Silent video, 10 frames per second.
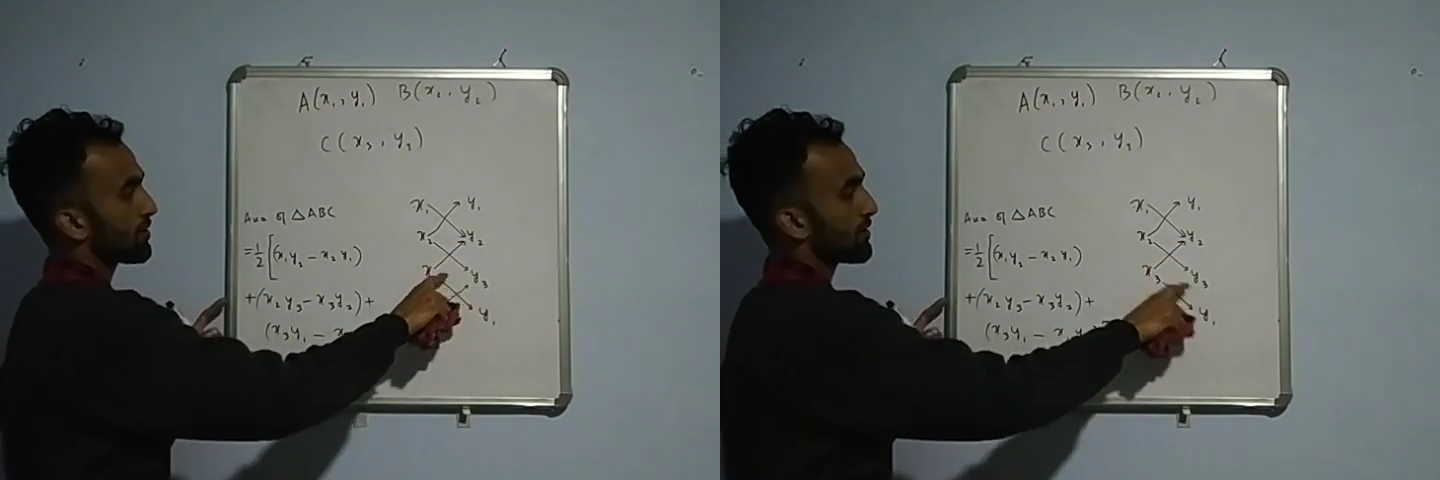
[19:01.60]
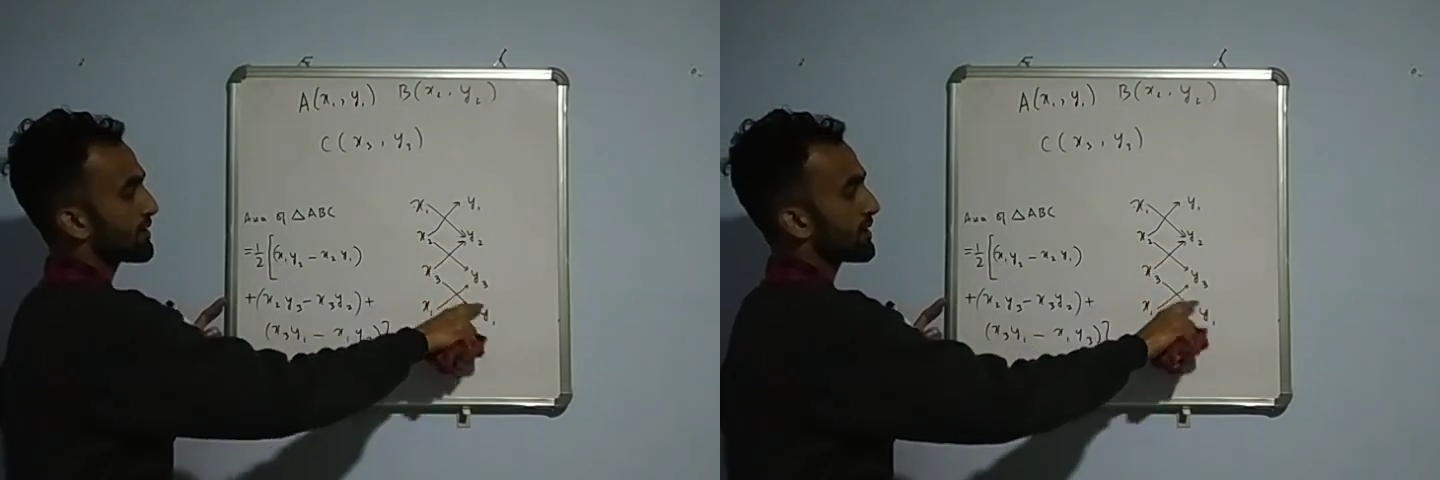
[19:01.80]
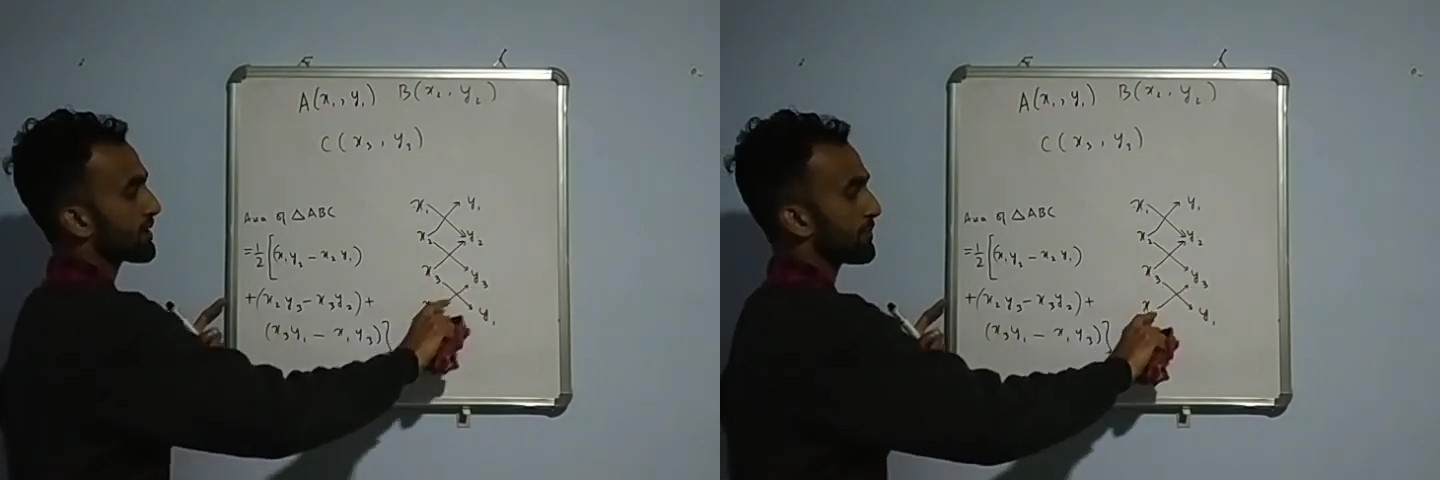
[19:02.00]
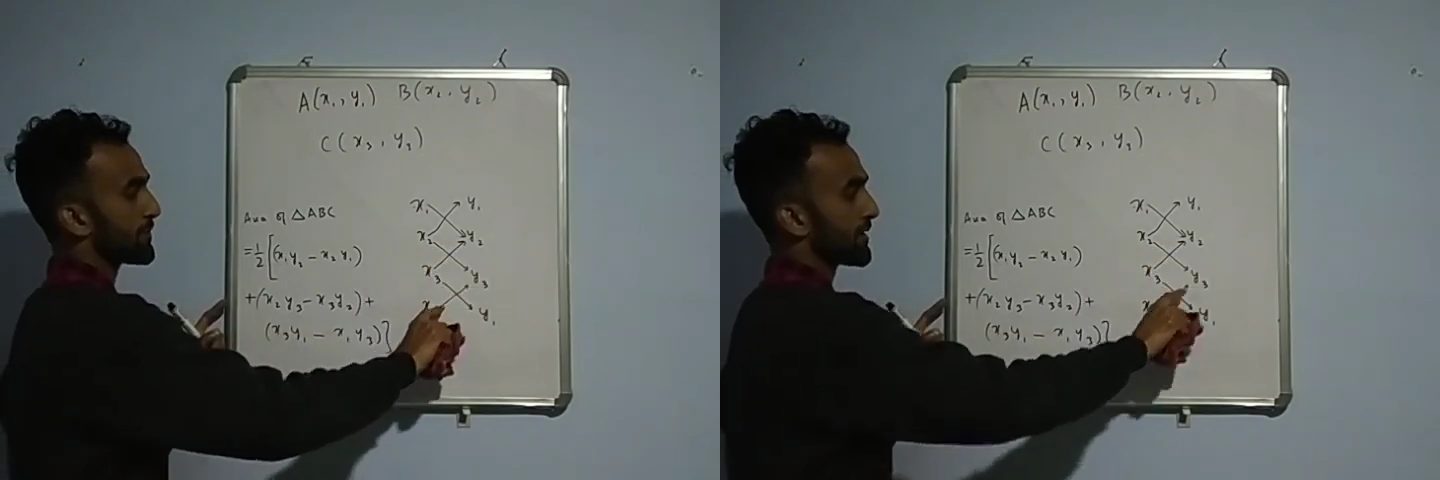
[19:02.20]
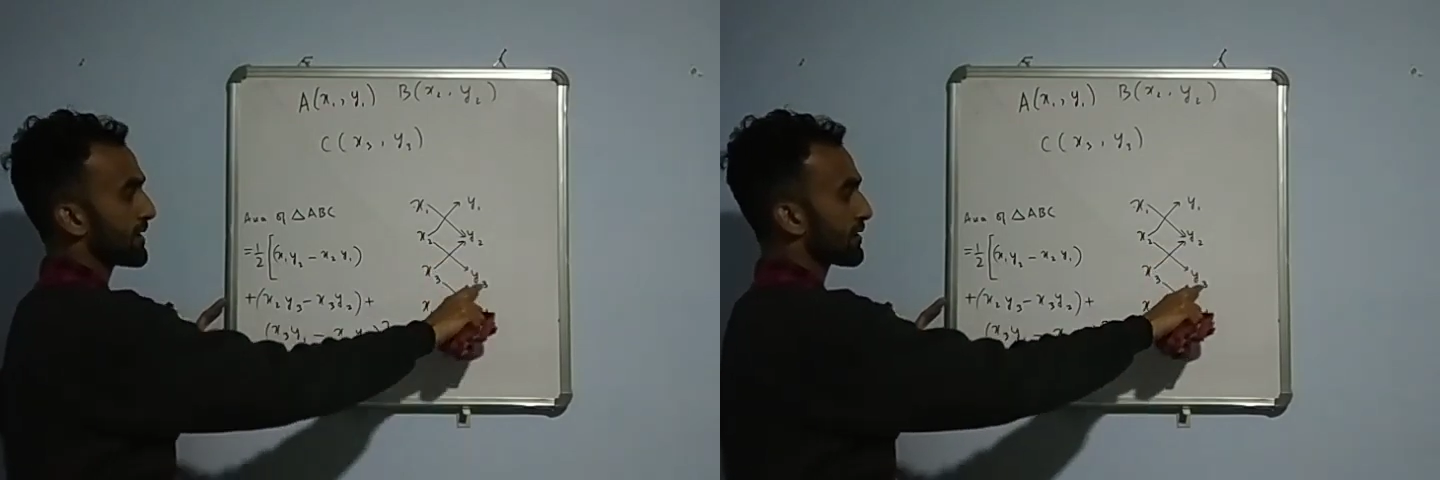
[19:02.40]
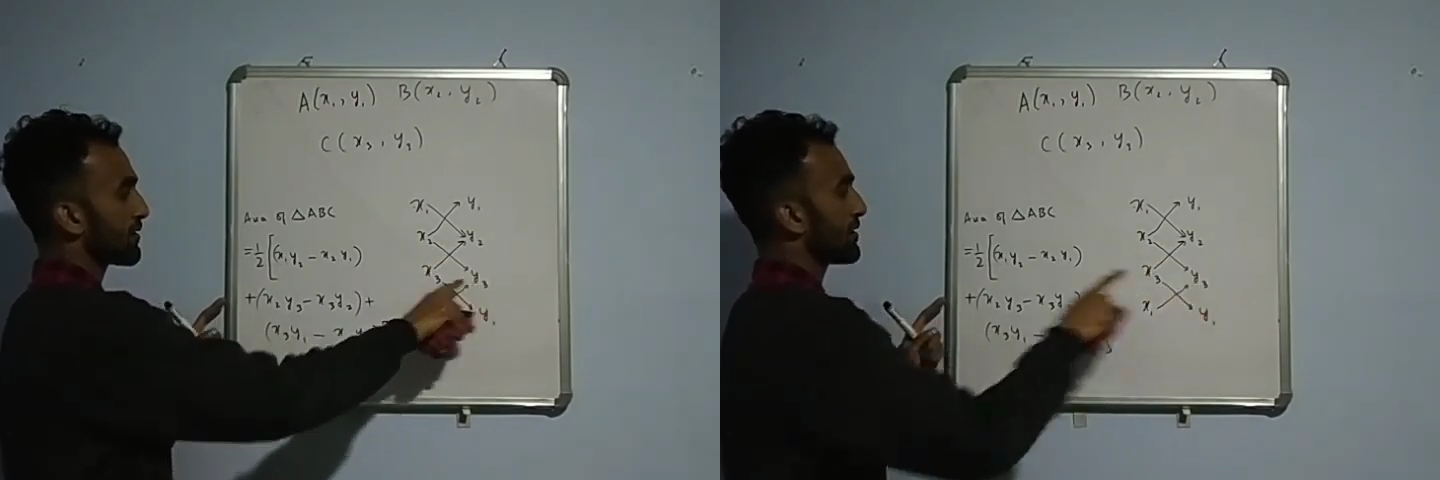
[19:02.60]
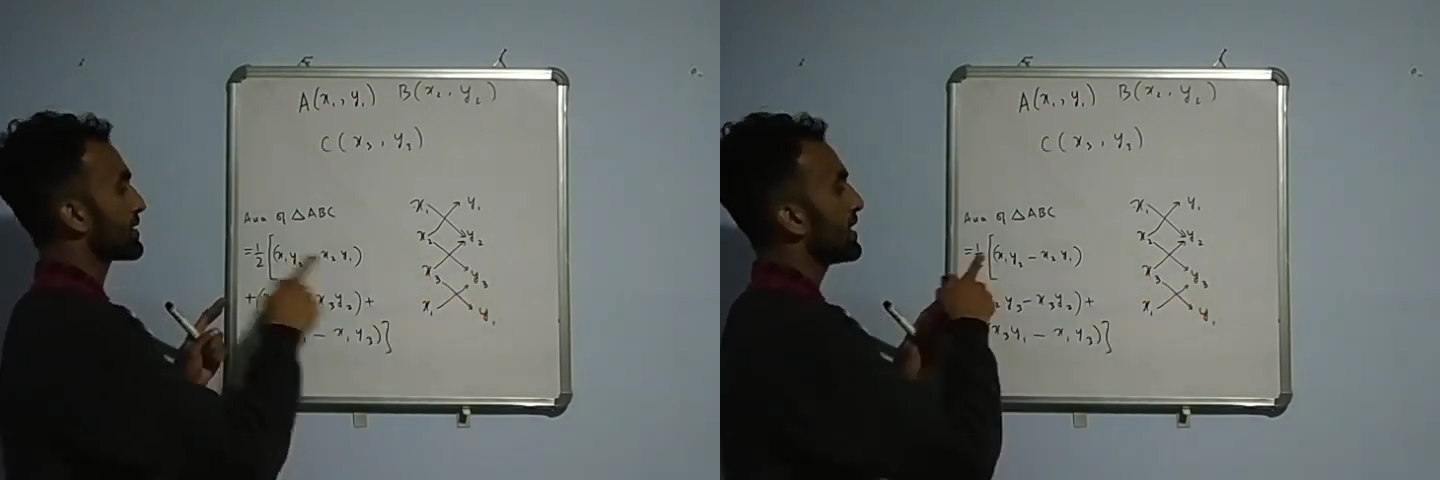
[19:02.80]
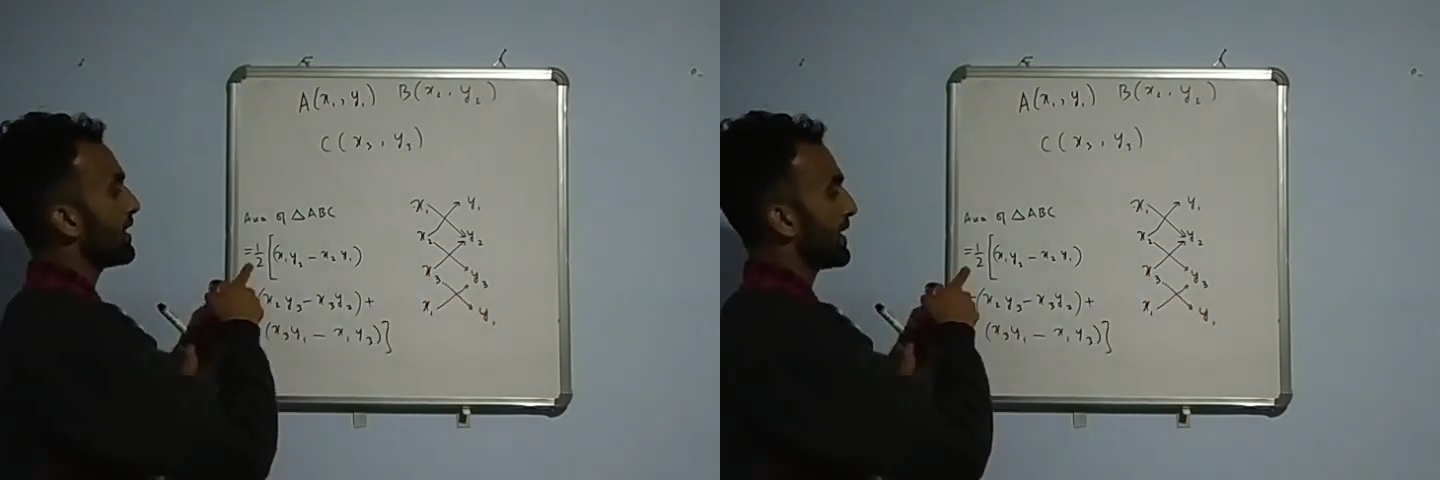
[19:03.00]
Cross this, subtract the cross.
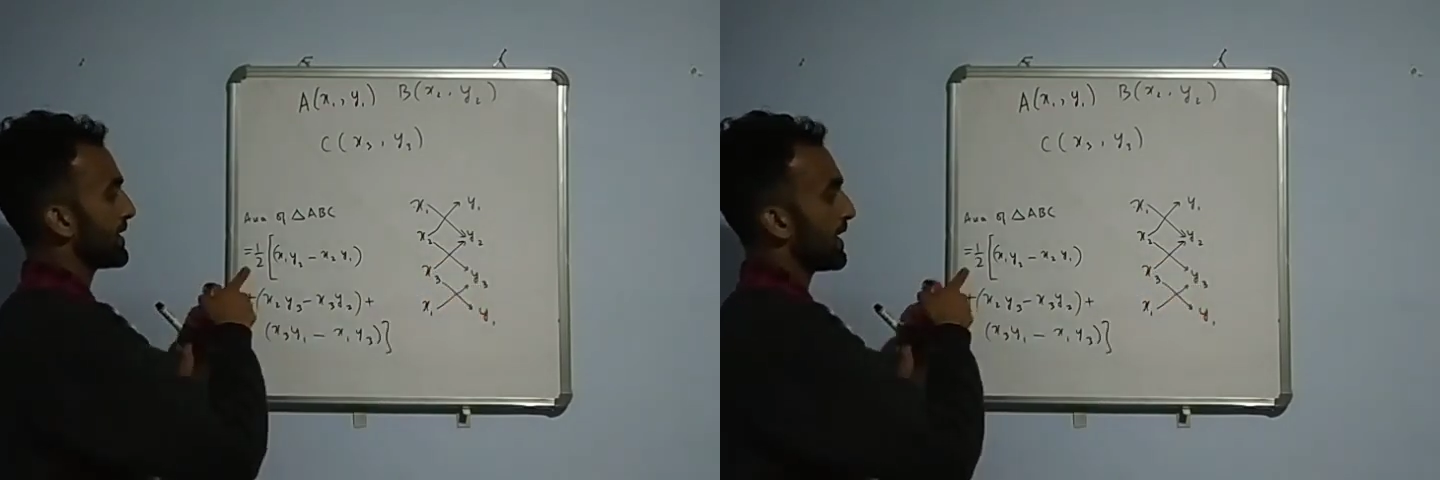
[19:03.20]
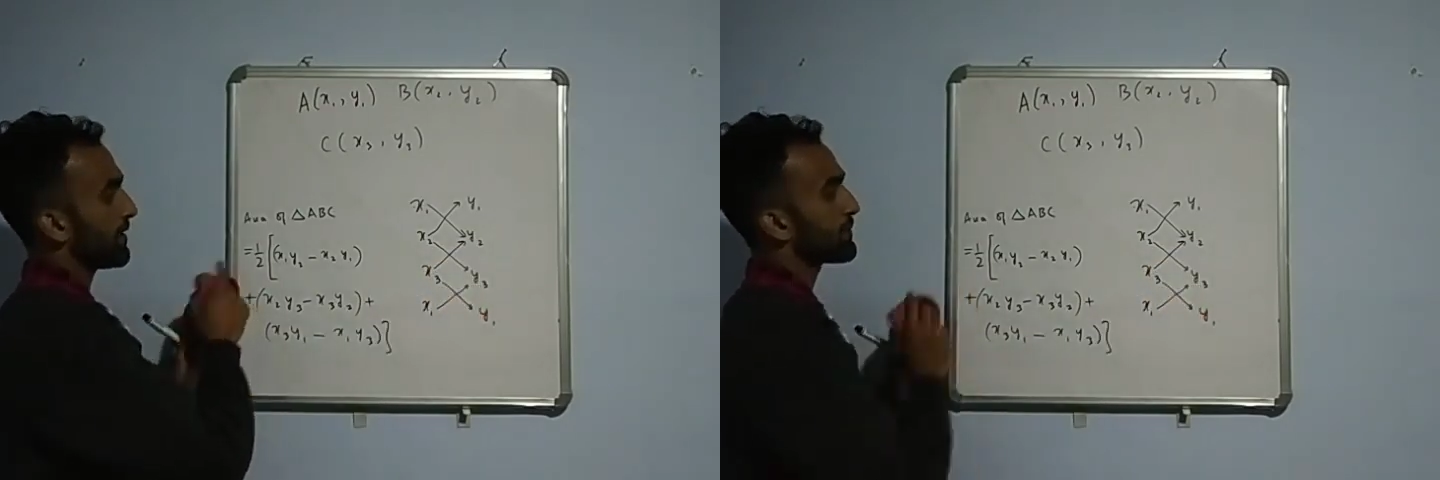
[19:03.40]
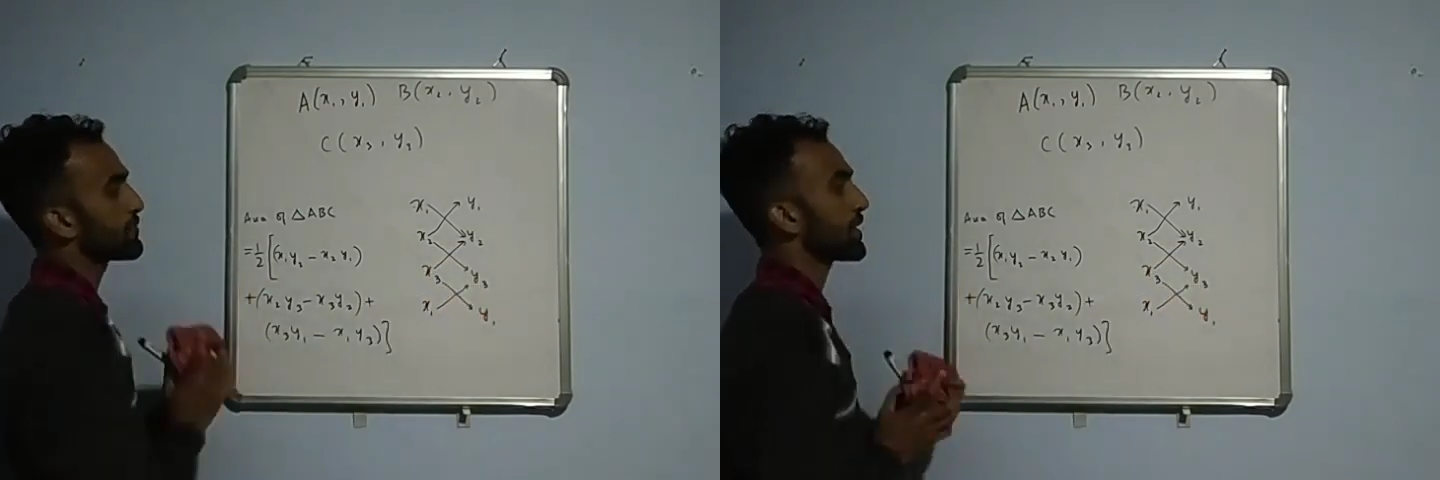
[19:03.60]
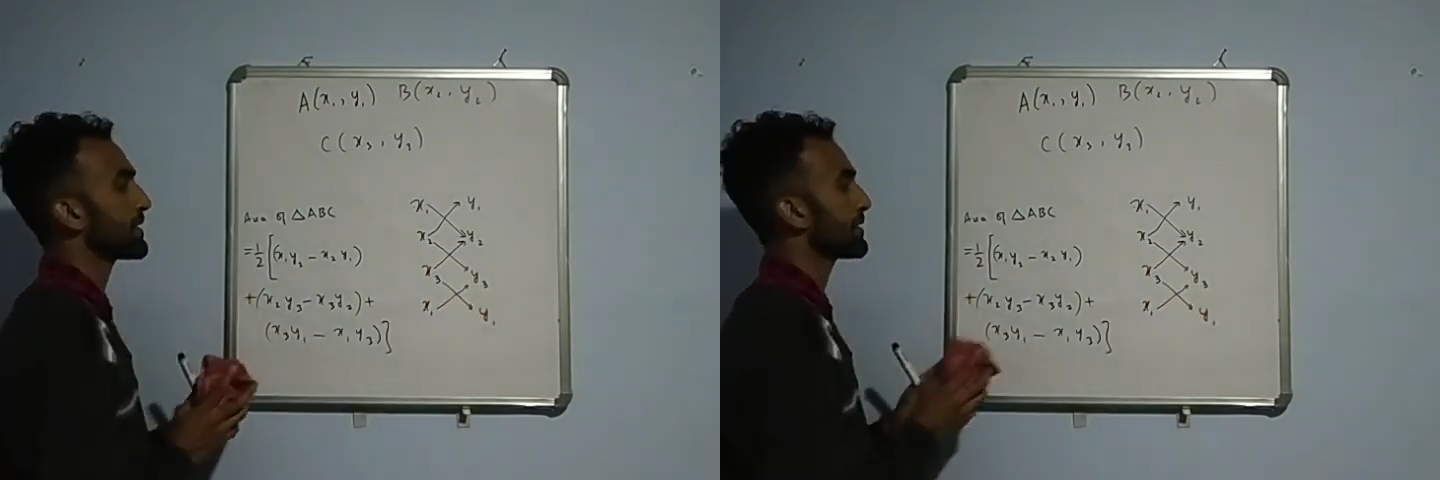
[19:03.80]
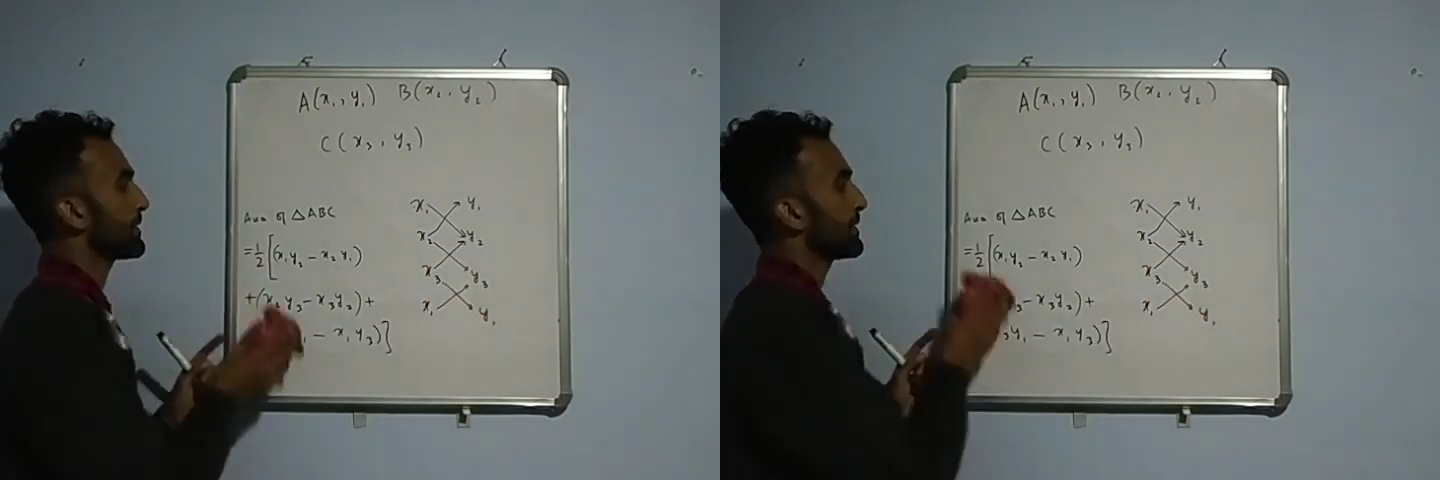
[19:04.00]
And half you write.